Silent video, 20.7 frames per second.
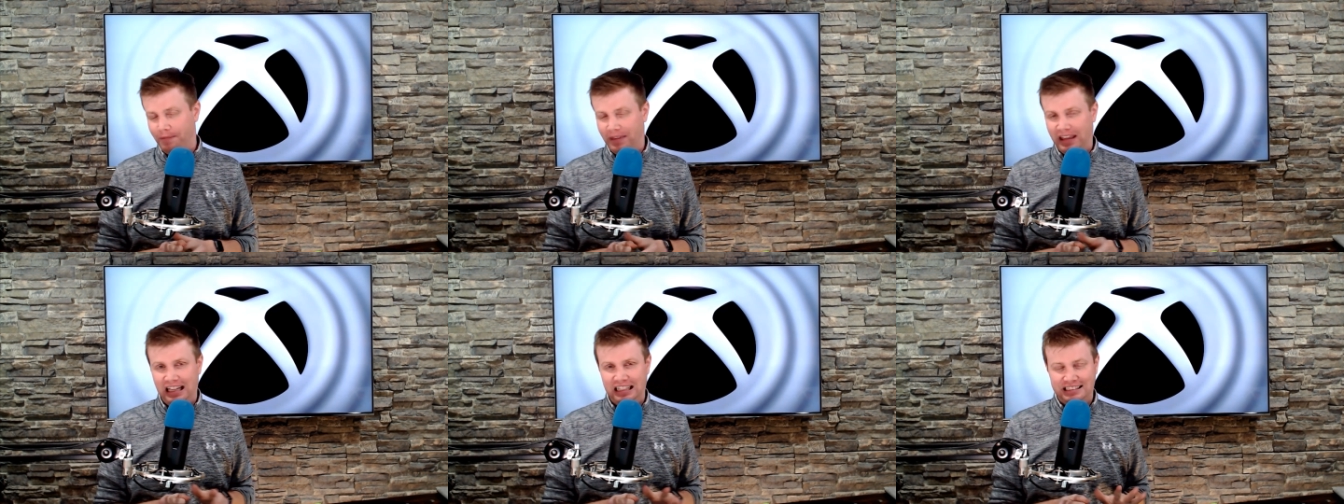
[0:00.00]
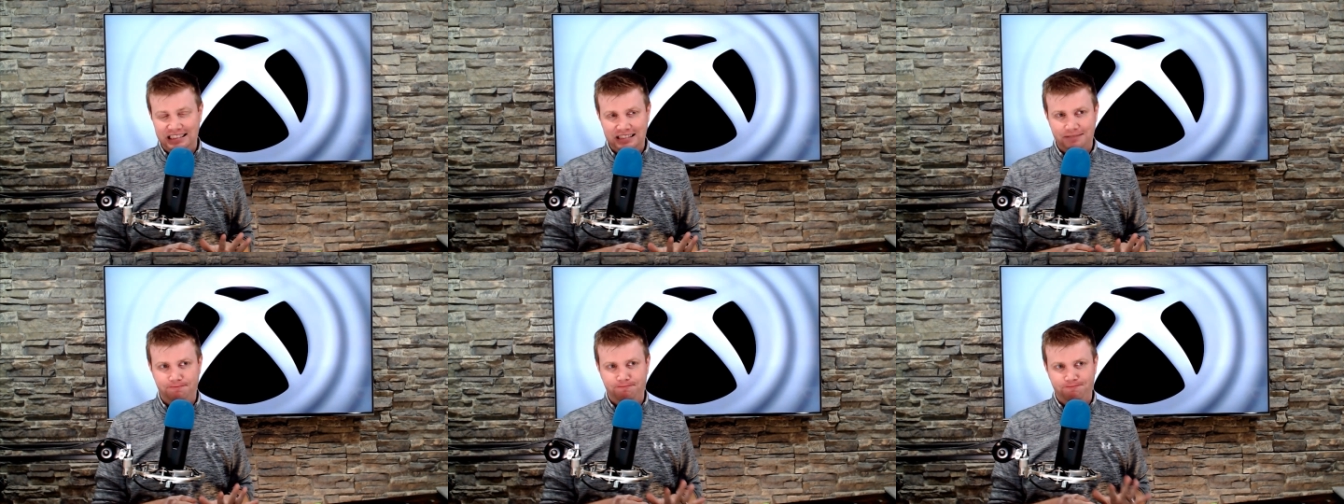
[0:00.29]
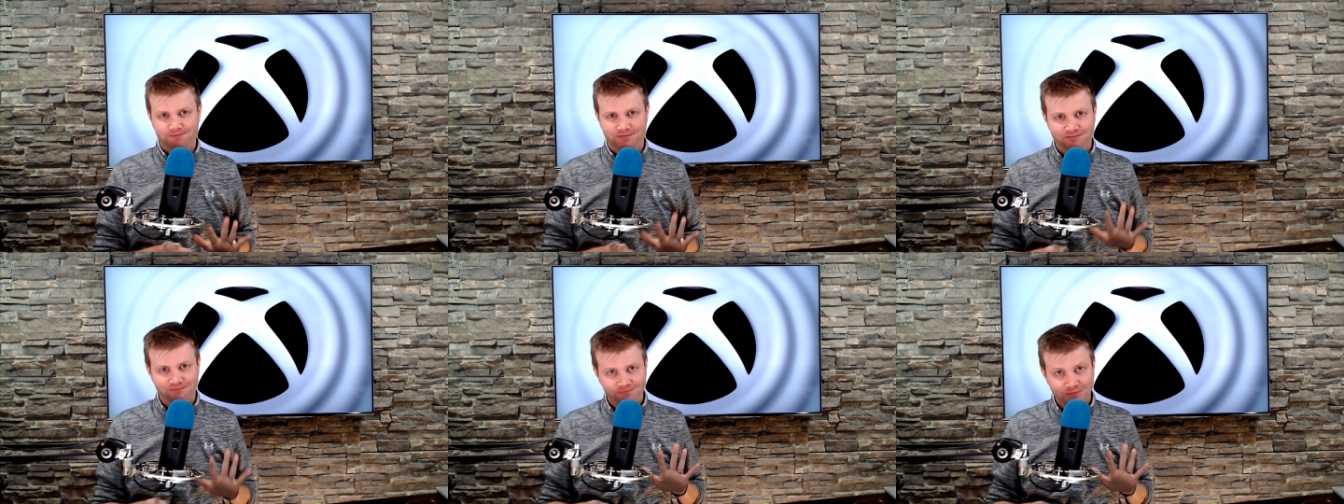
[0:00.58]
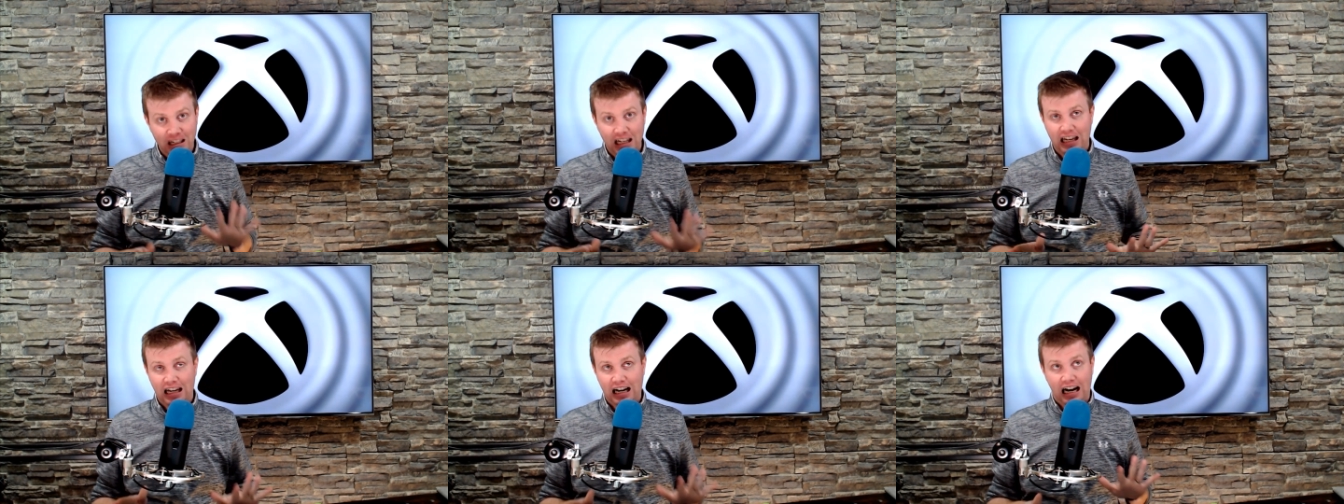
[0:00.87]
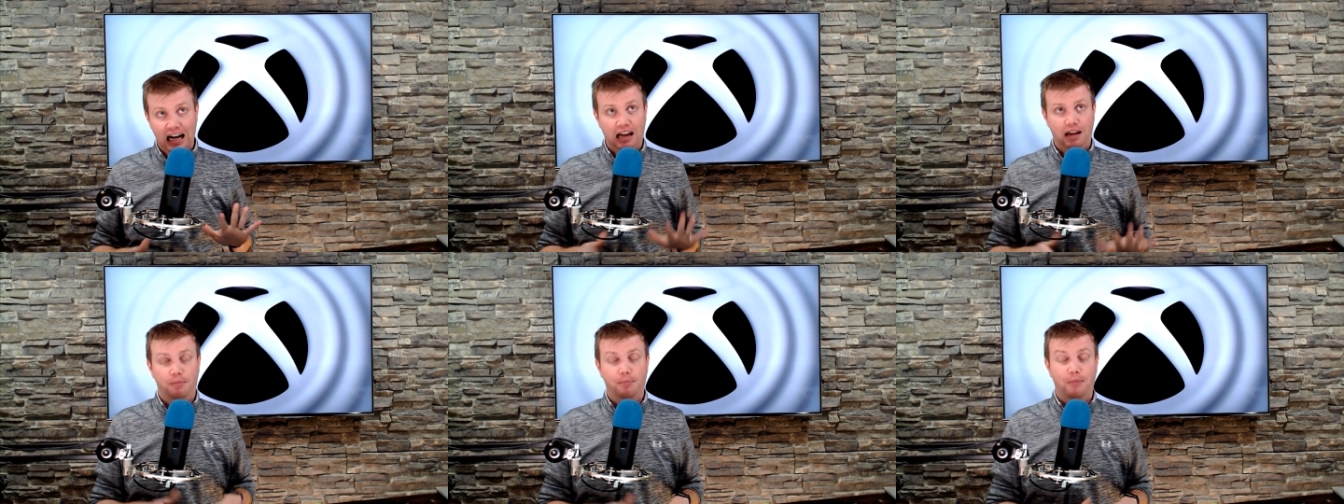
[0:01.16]
It's
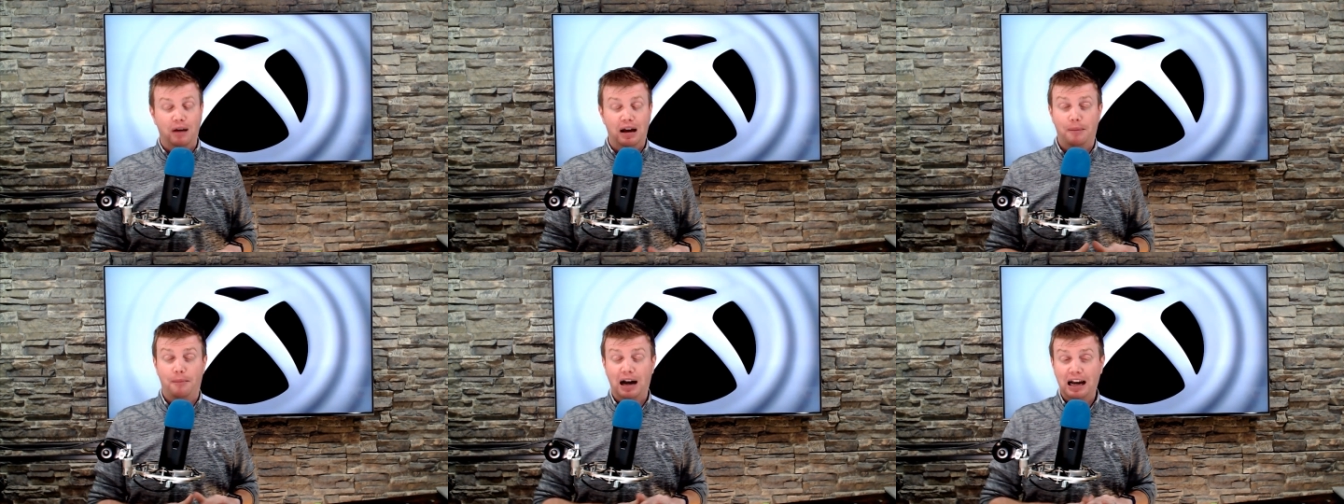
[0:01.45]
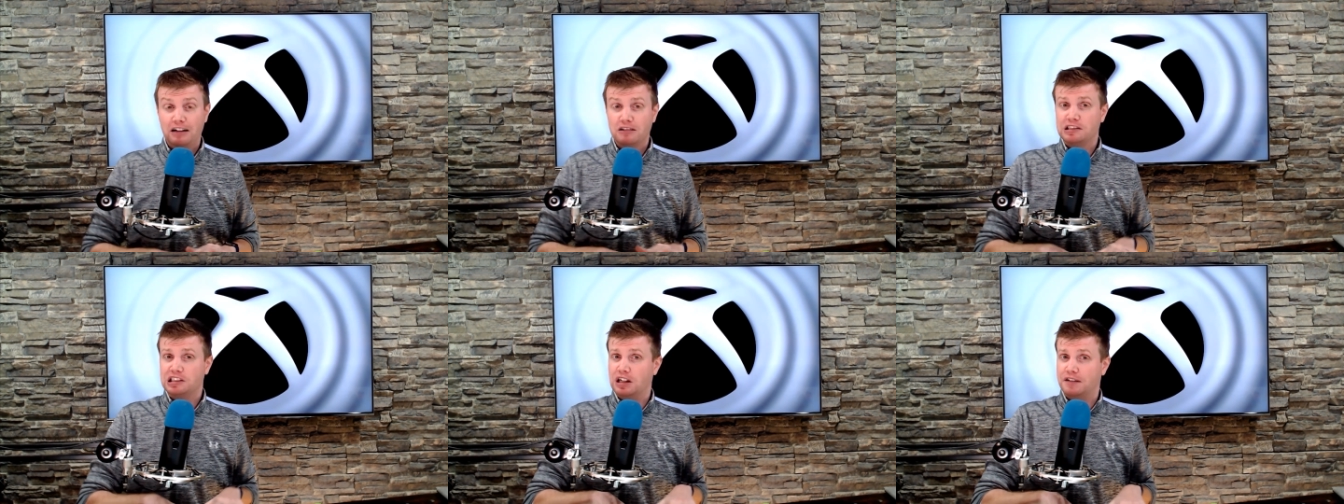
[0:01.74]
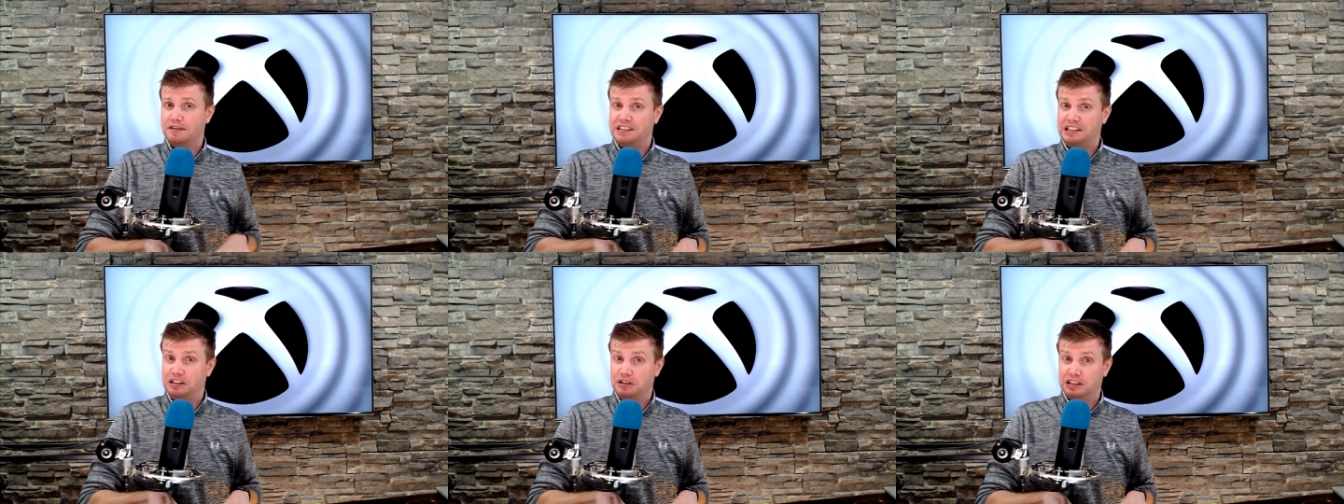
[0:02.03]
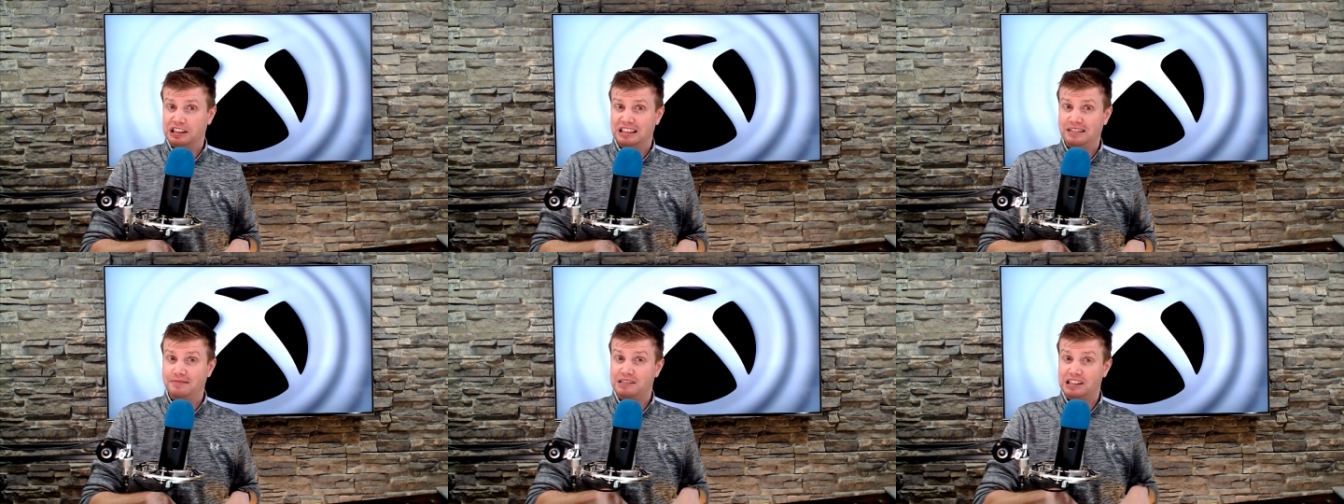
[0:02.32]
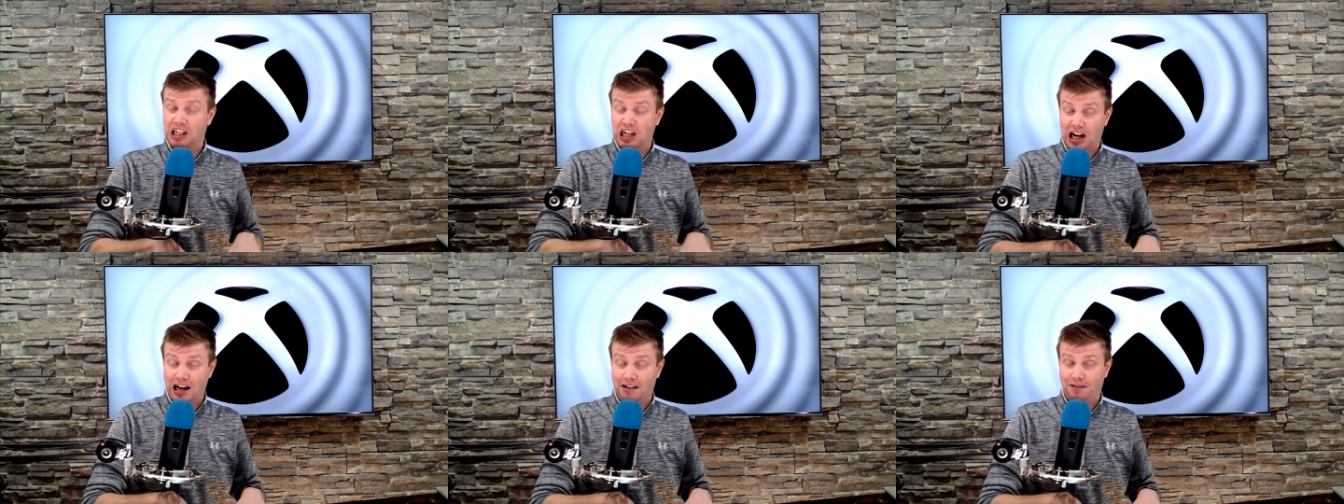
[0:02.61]
I, Microsoft still seems
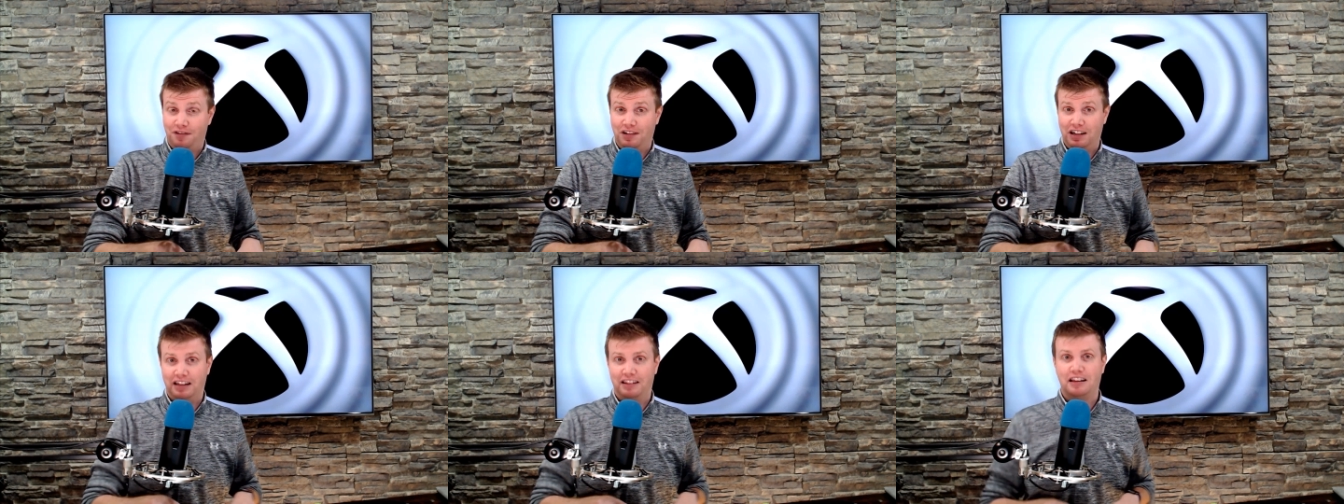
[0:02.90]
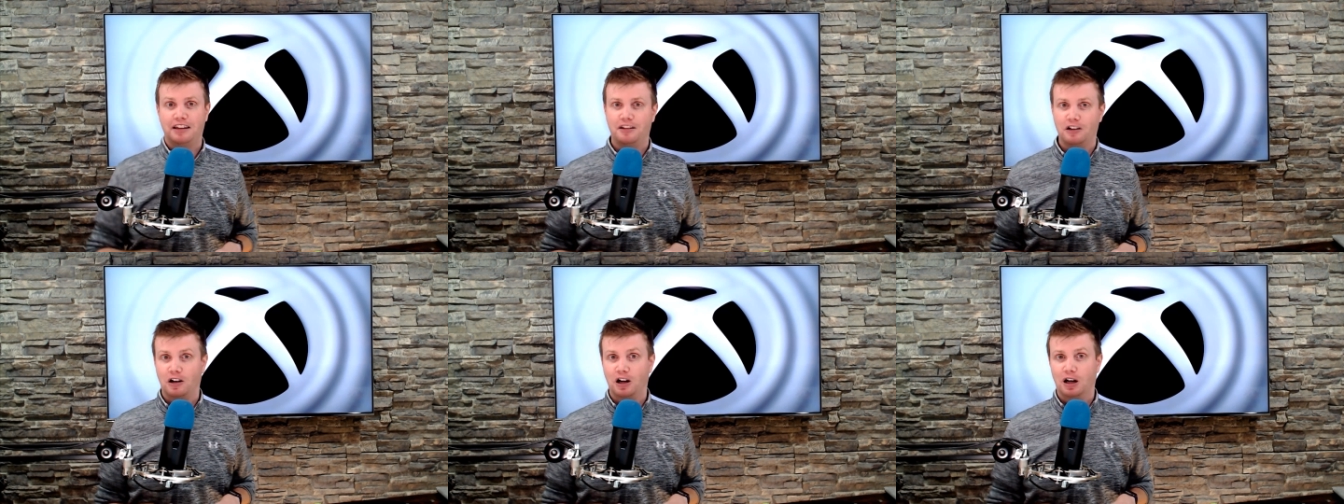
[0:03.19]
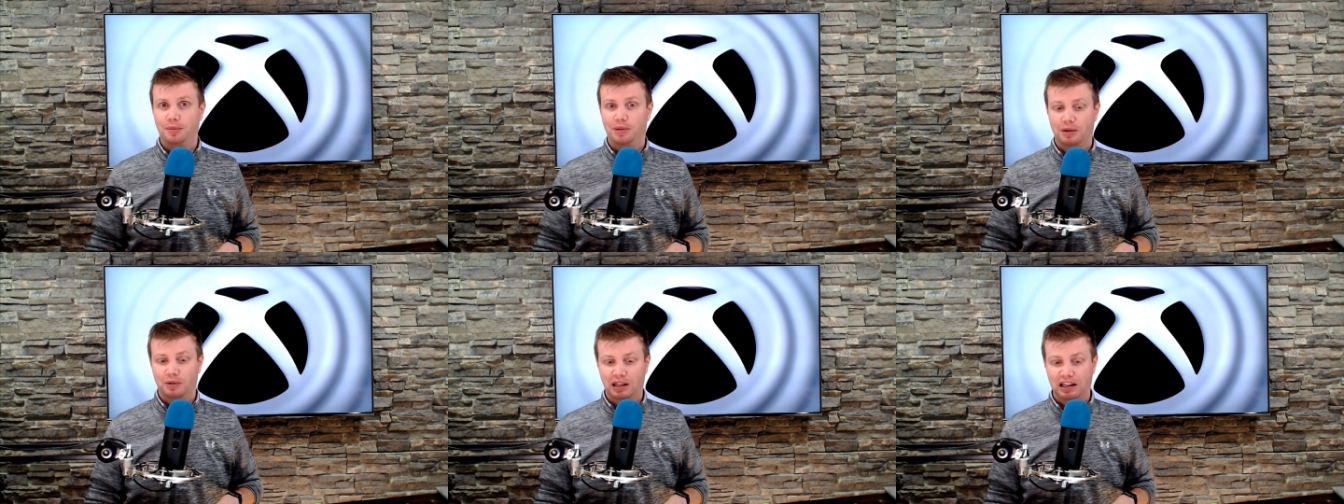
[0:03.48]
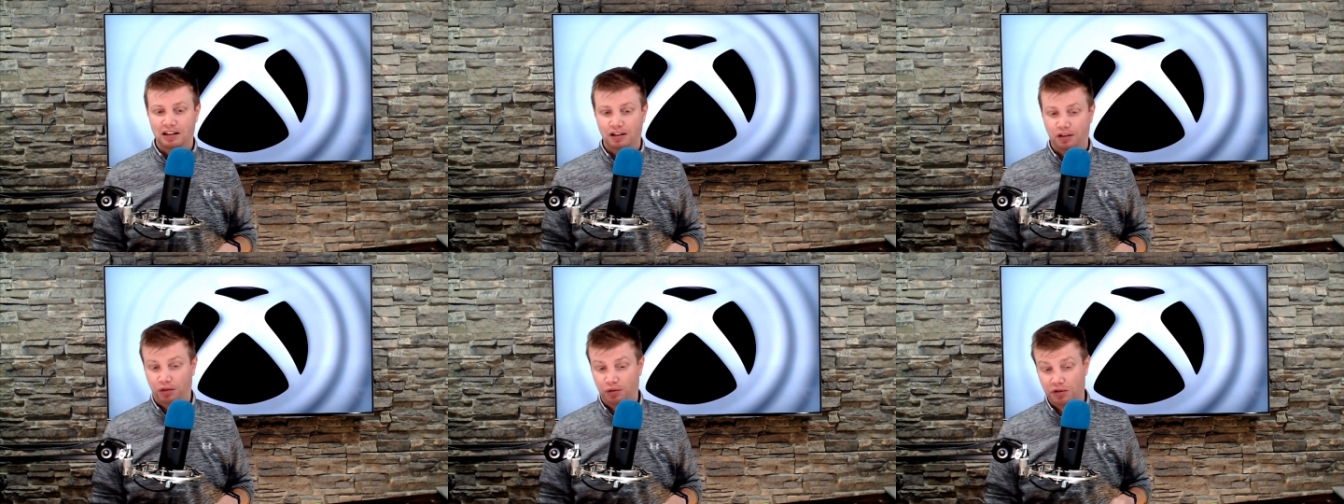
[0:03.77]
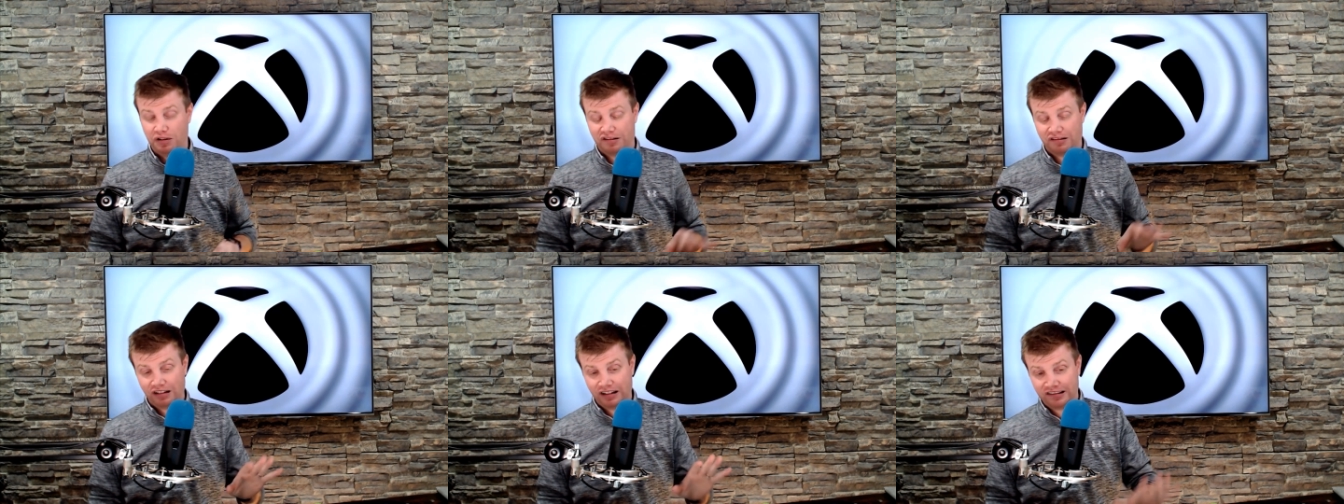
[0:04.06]
confident that they're going to be able to get it through this.